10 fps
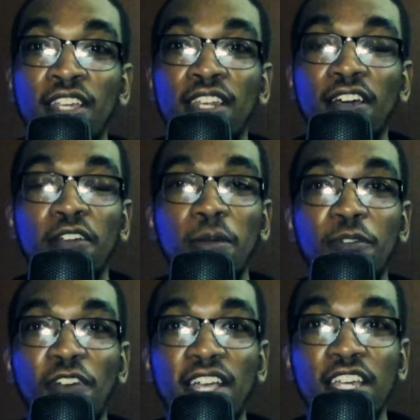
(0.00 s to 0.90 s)
Now, anyway,
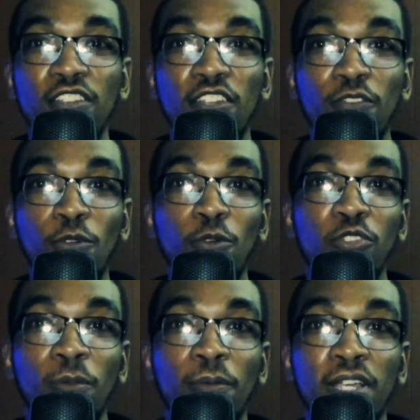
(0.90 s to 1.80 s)
before I get into the full
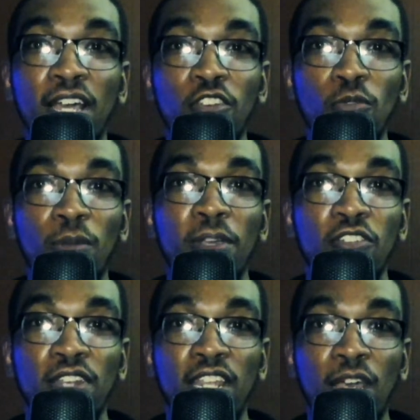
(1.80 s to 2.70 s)
summary, I do want to
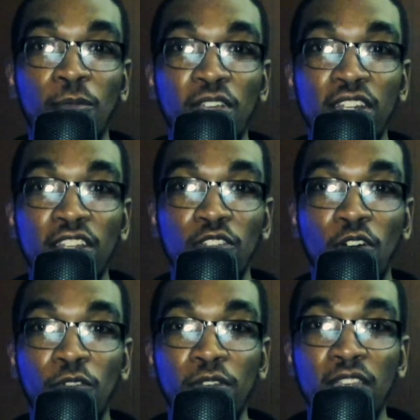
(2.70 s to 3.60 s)
mention that I'm reading this
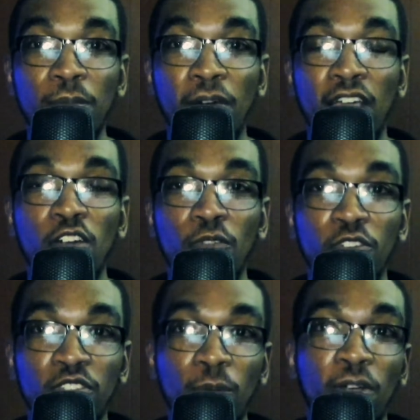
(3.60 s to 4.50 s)
off of the Black Clover
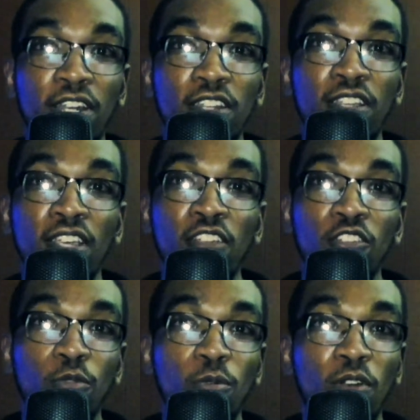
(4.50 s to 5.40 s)
subreddit,
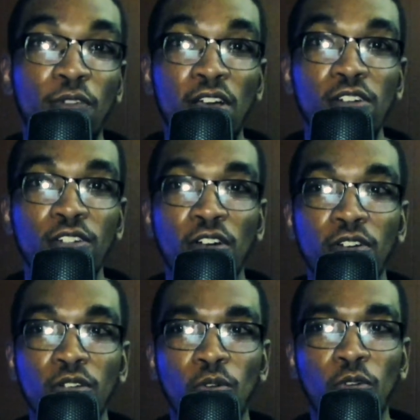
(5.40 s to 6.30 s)
so if you want to follow
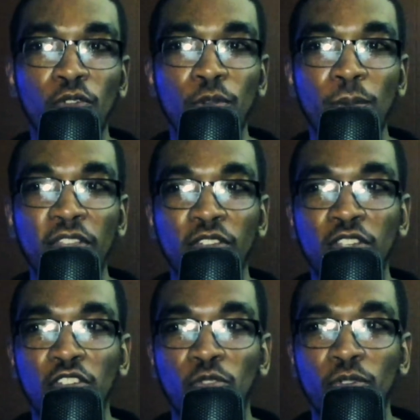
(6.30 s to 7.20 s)
along, or if you basically
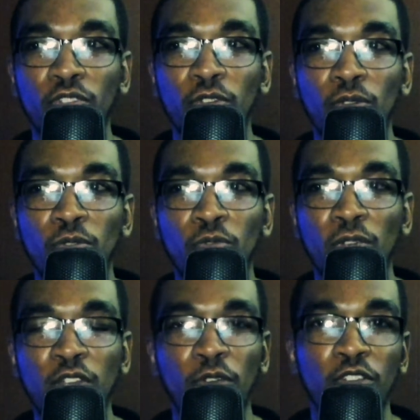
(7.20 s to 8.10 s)
just want to
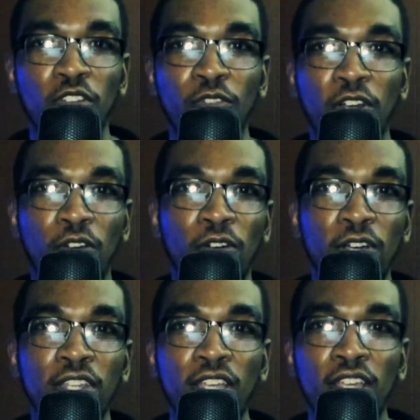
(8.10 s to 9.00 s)
read it for yourself later
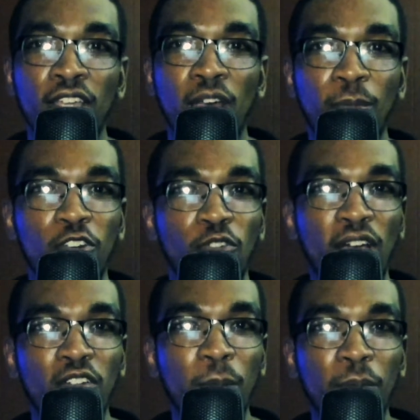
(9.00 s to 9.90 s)
on, I'm going to try
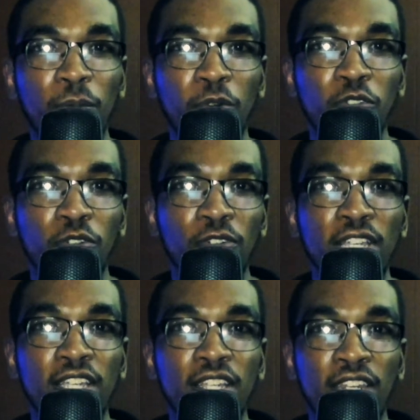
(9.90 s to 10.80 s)
to remember to post a
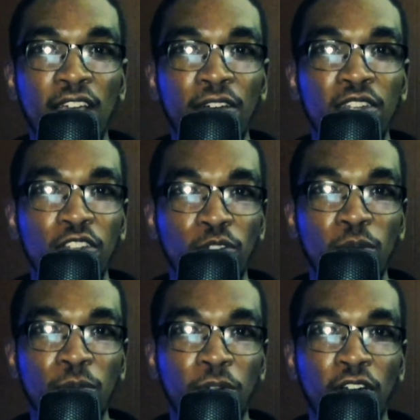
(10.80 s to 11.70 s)
link down in the
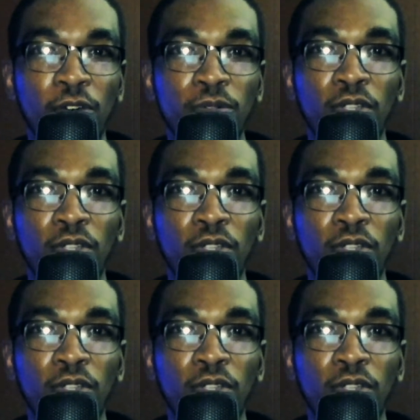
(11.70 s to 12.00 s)
description below.